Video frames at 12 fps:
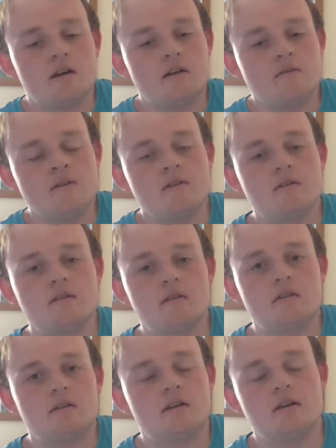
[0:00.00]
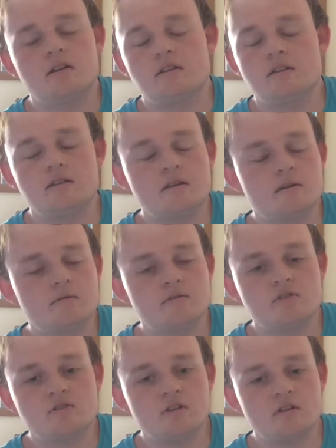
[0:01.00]
I think
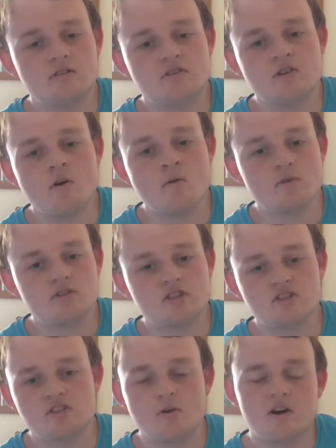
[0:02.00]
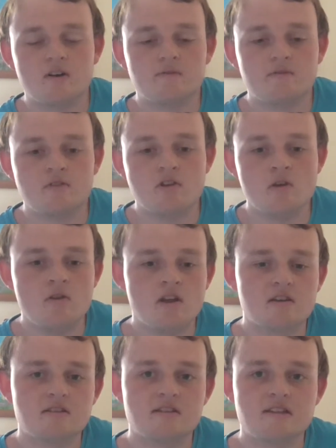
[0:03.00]
the song was just too hard for
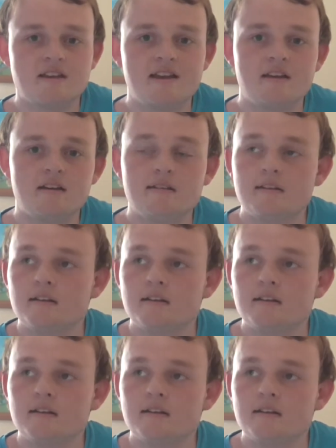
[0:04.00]
Yulia to sing